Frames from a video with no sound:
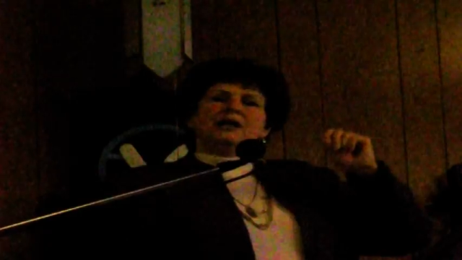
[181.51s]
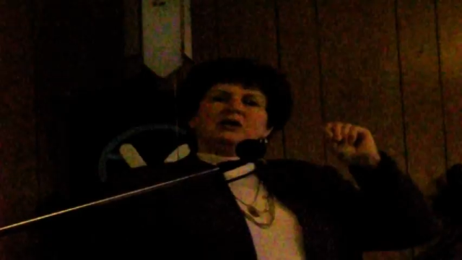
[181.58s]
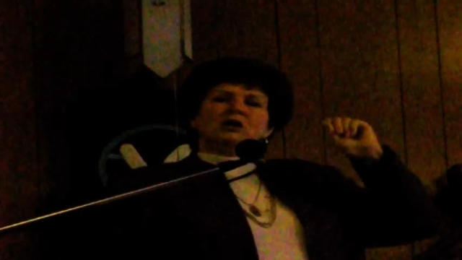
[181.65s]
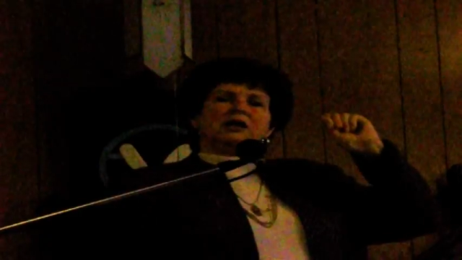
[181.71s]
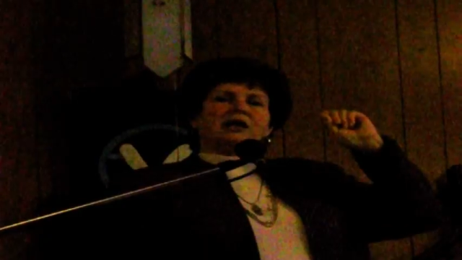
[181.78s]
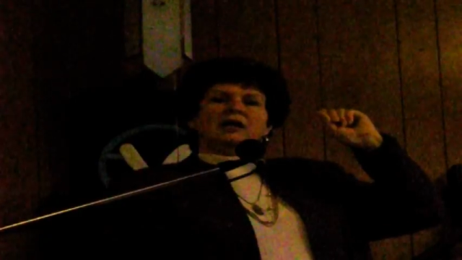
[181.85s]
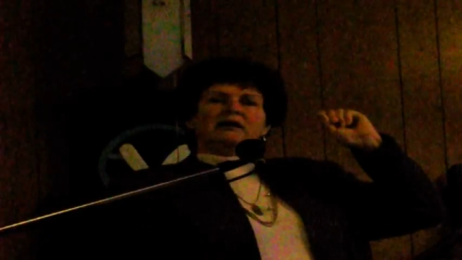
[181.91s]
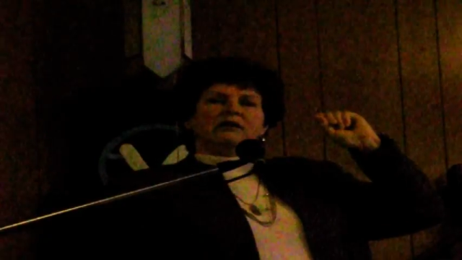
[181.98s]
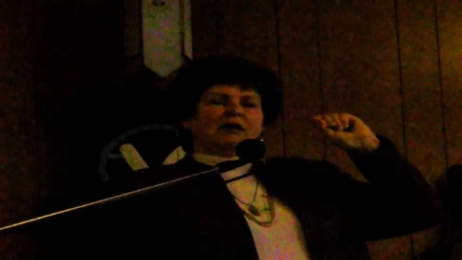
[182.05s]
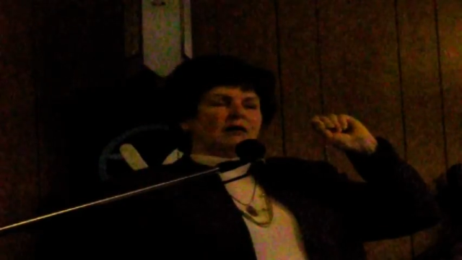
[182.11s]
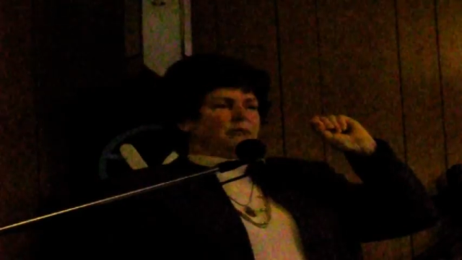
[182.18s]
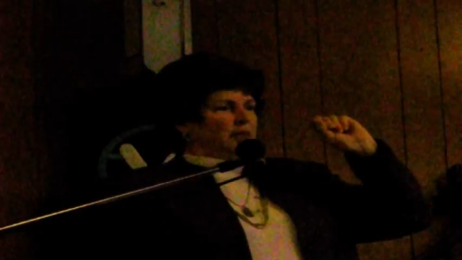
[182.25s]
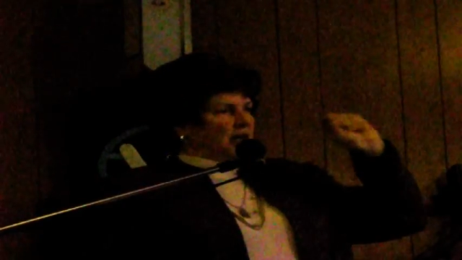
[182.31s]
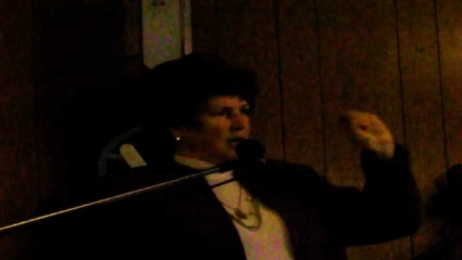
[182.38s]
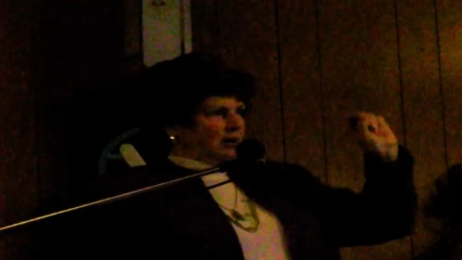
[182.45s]
look in the
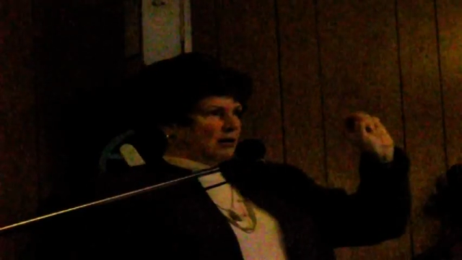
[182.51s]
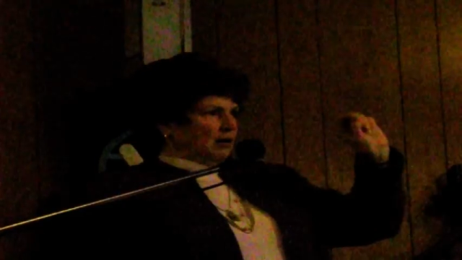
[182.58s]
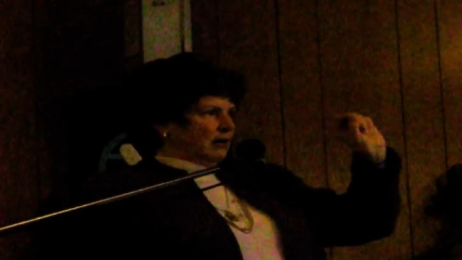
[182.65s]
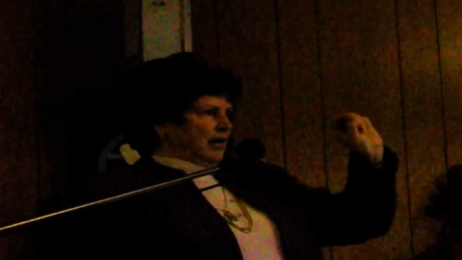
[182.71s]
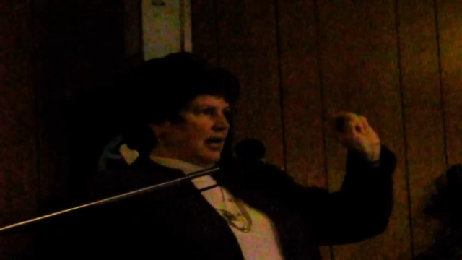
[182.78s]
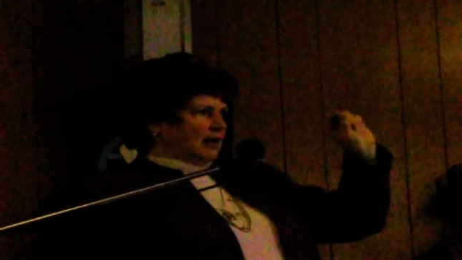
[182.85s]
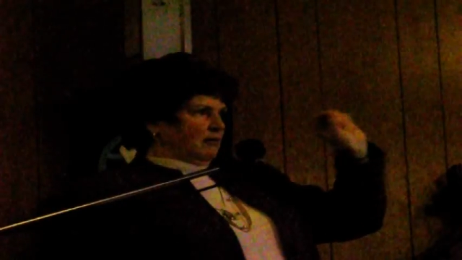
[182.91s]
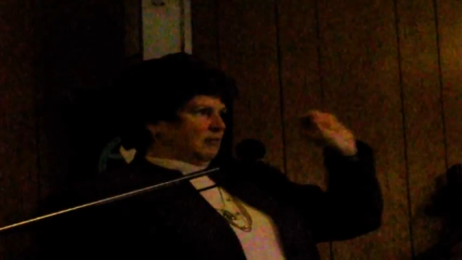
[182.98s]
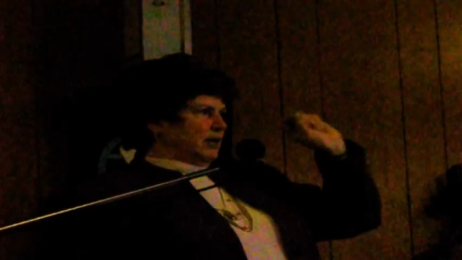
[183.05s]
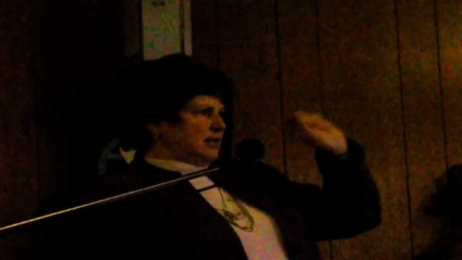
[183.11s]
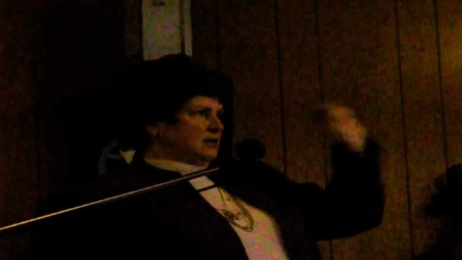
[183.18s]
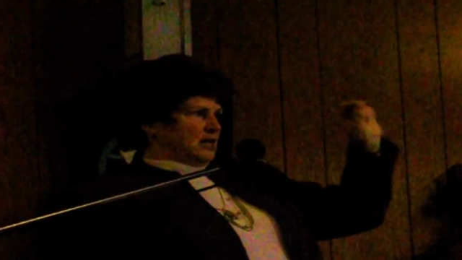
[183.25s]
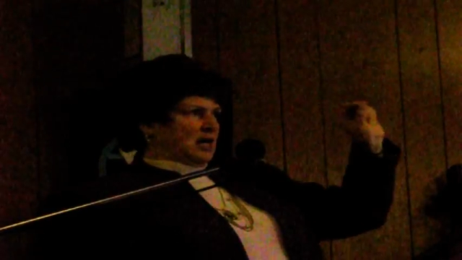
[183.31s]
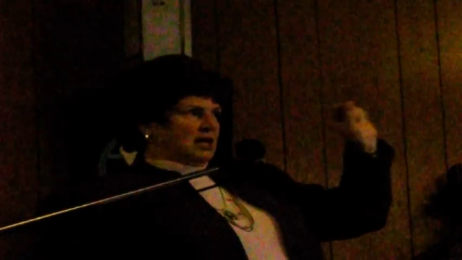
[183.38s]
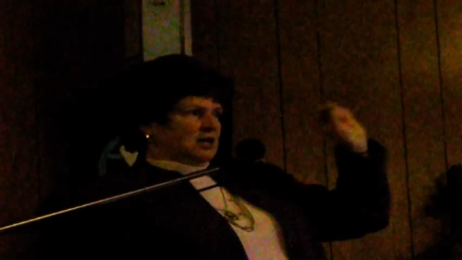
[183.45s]
mirror and we
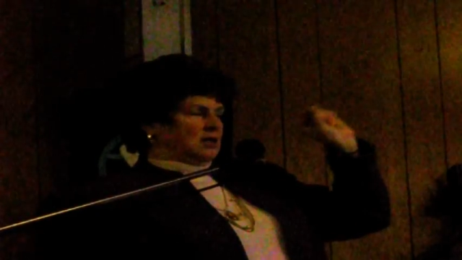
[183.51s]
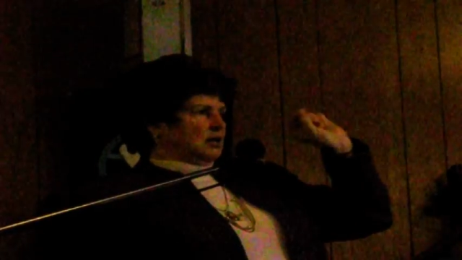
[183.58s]
say,